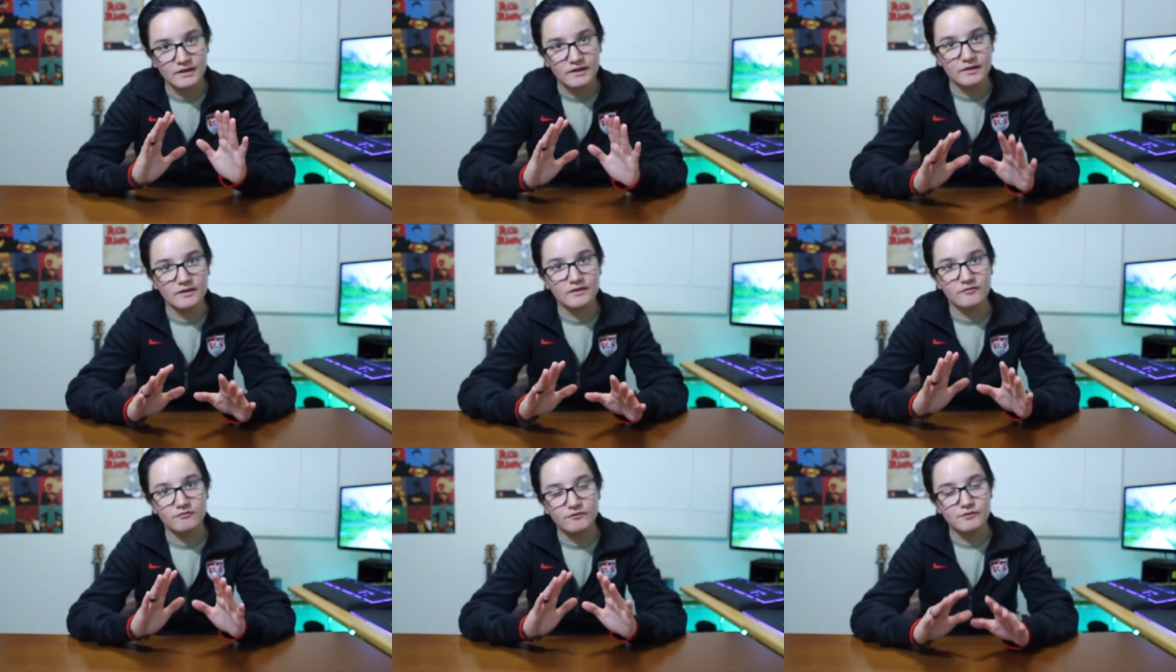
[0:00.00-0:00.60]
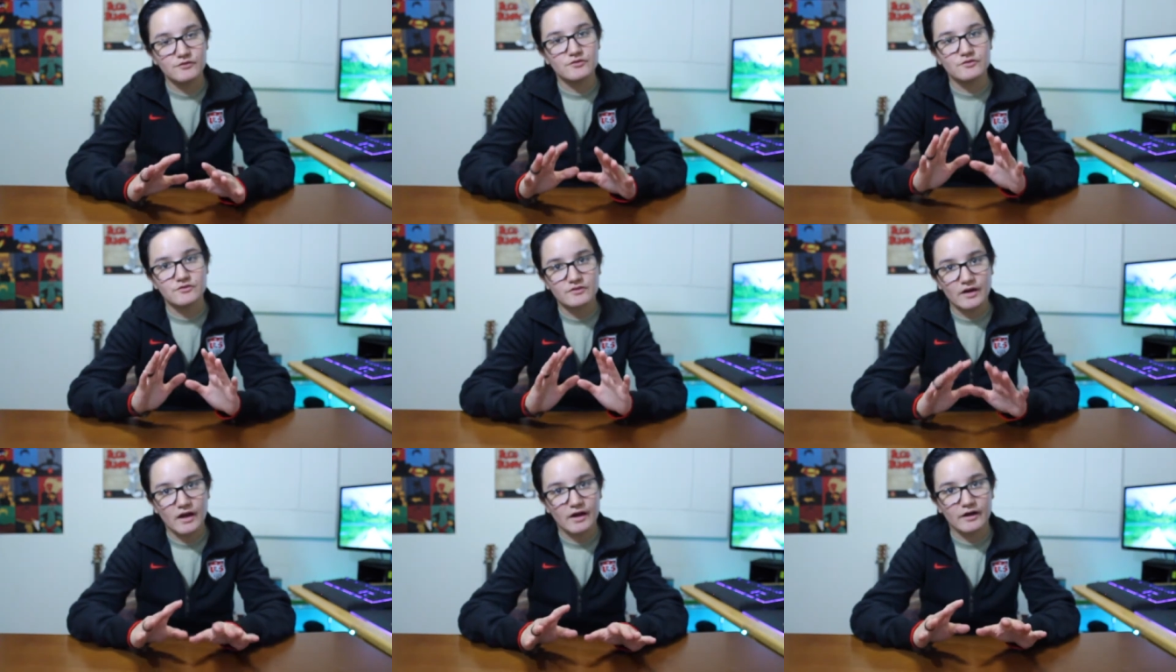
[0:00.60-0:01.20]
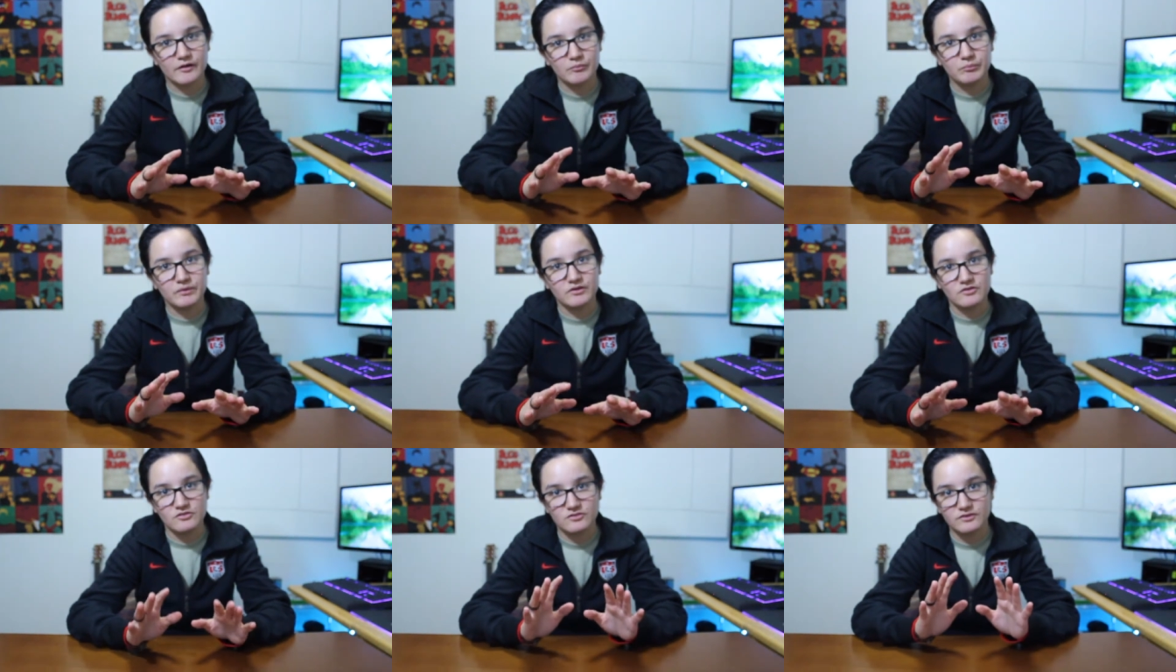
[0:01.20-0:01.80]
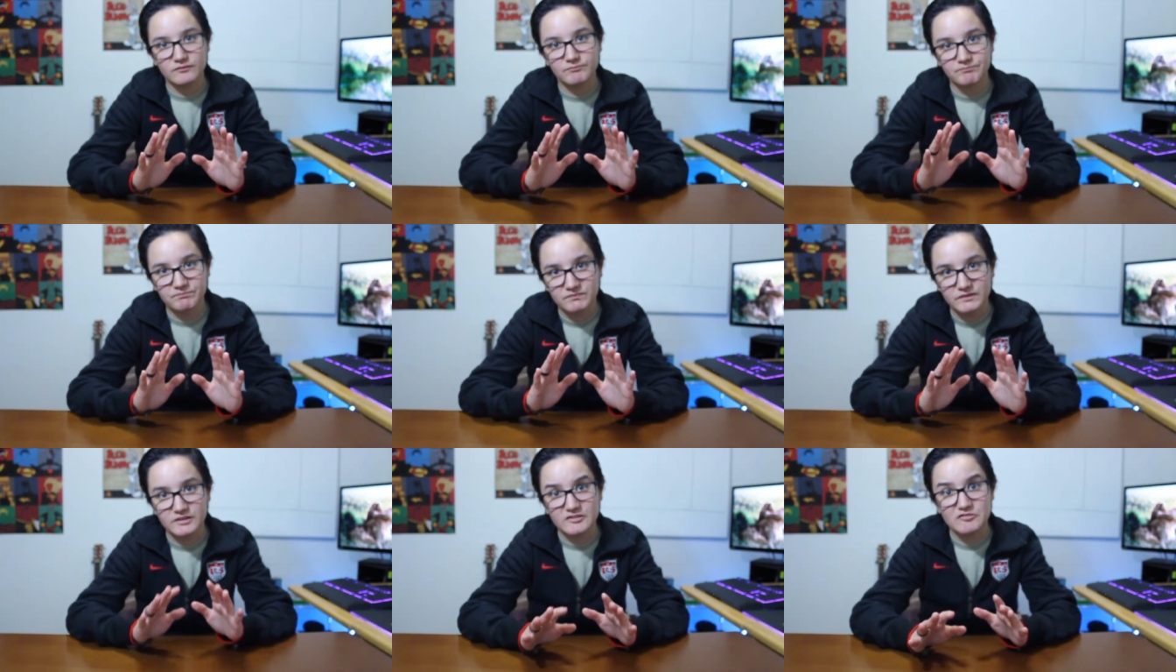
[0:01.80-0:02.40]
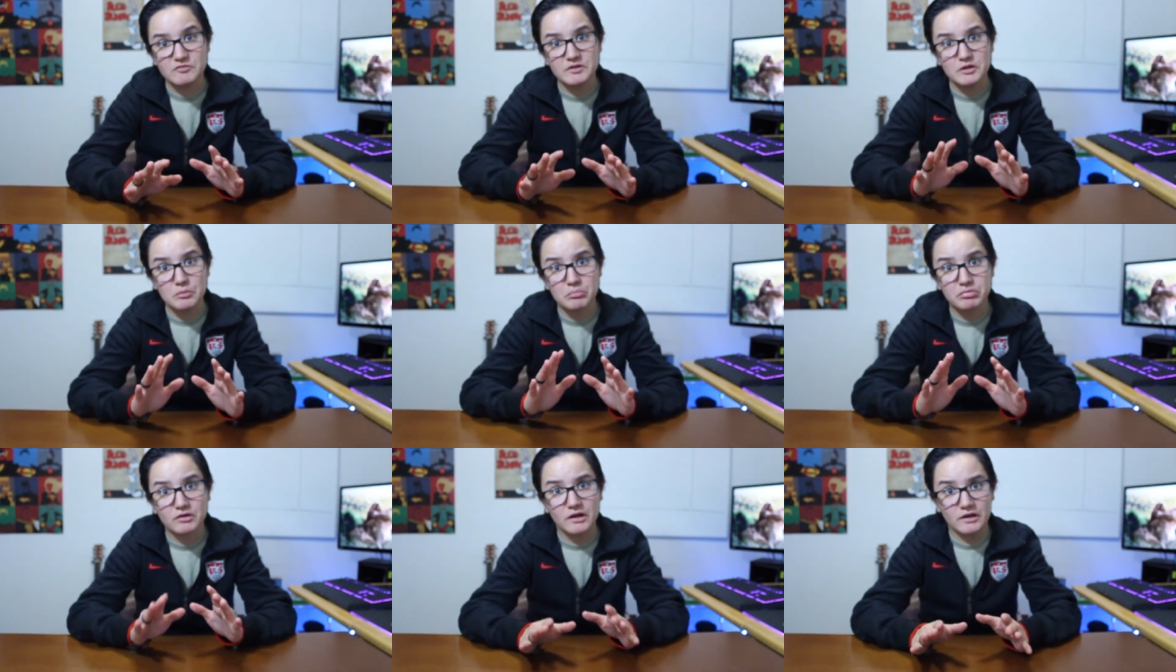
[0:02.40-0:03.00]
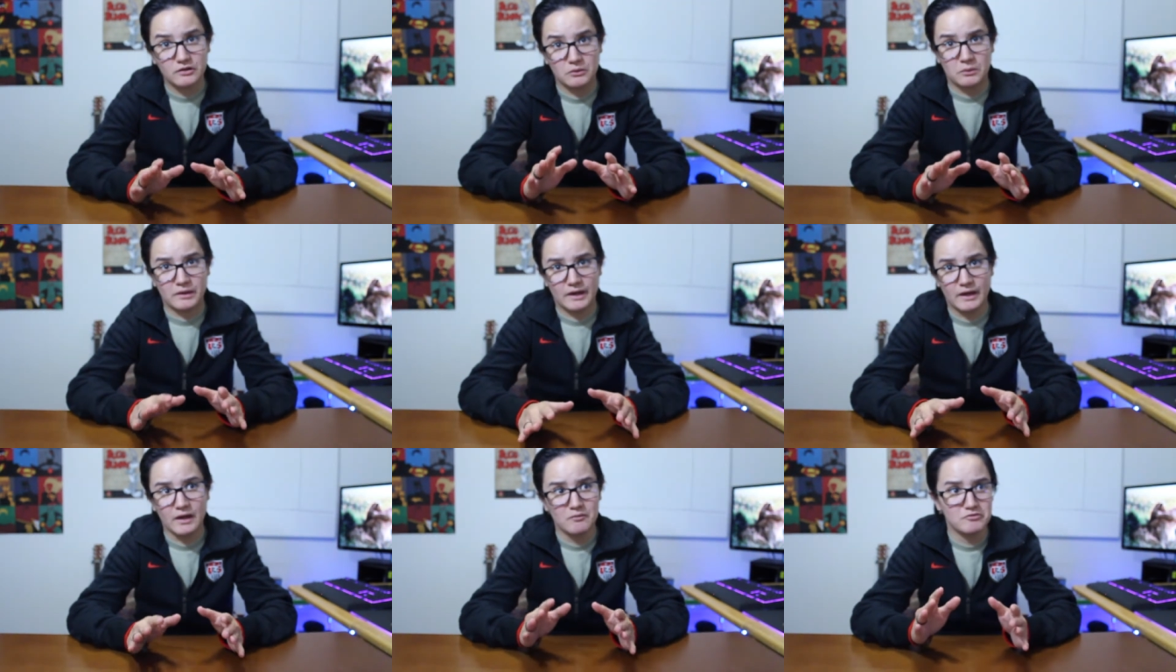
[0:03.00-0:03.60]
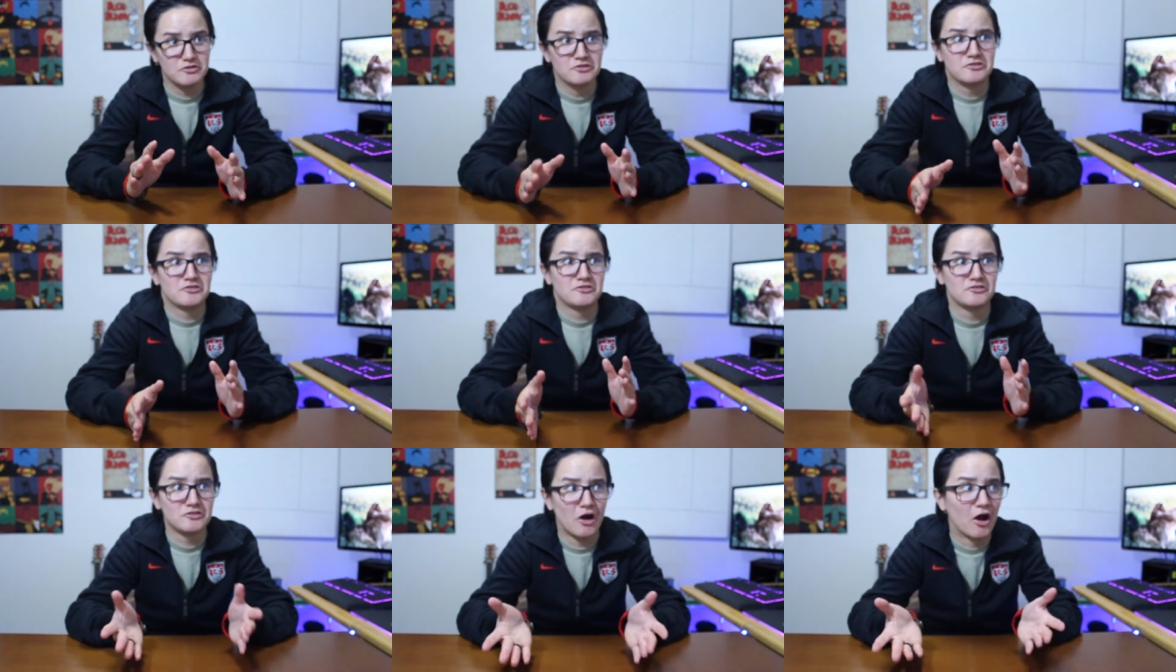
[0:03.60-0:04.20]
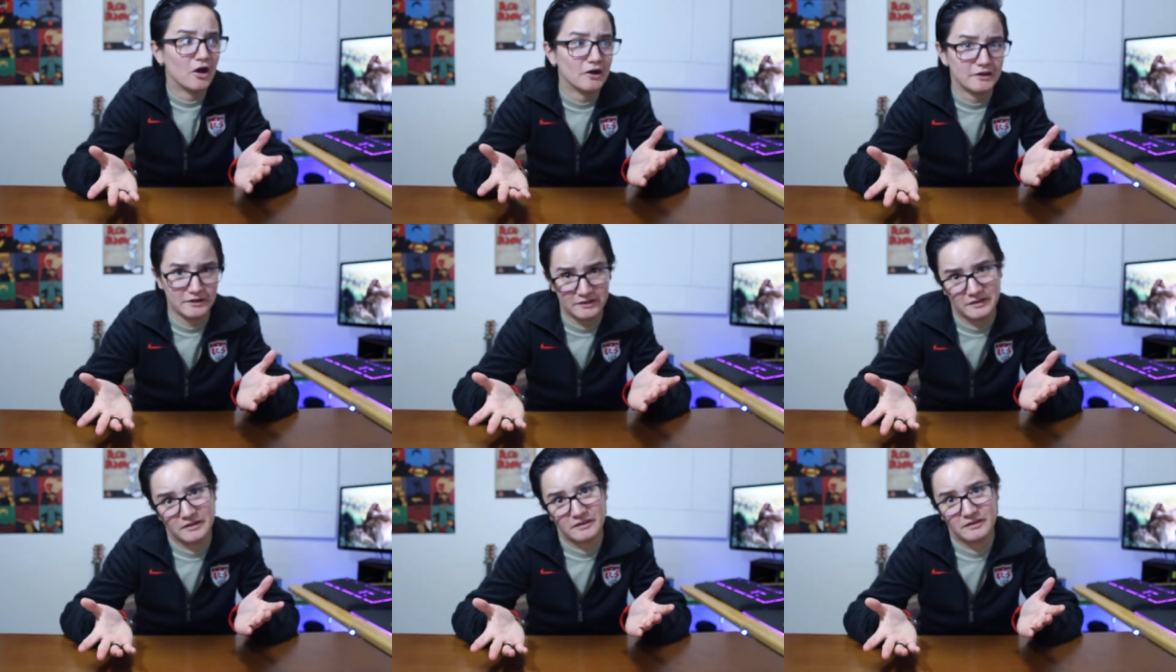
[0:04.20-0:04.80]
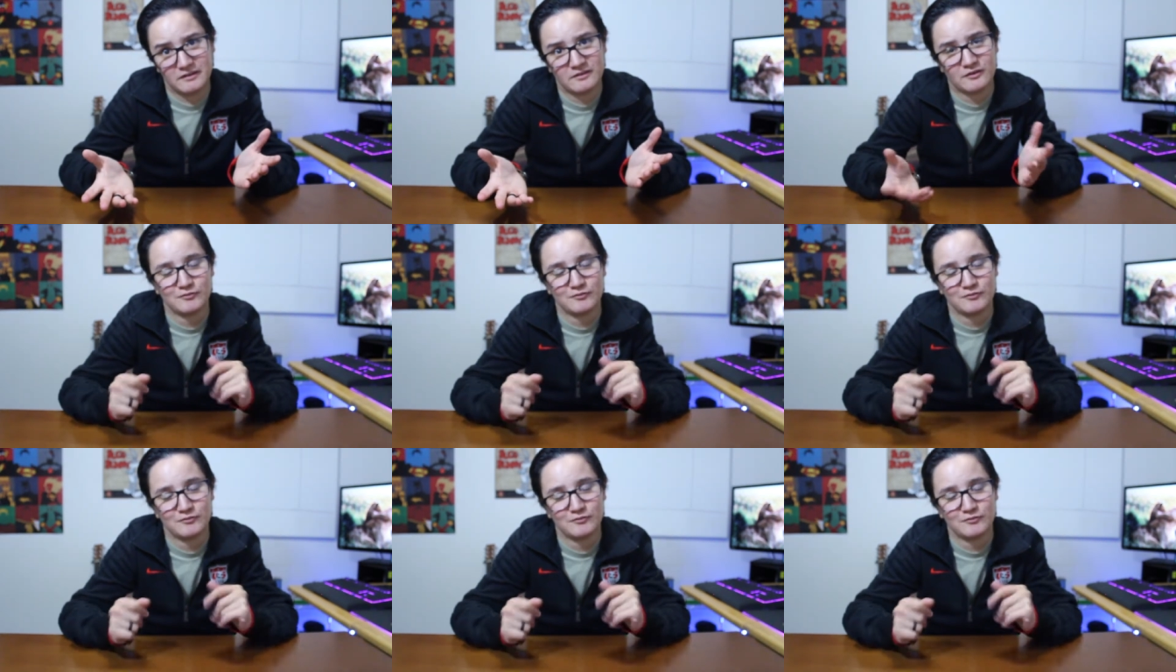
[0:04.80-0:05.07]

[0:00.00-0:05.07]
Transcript: in future's time, but just give me a break, okay? I'm just starting.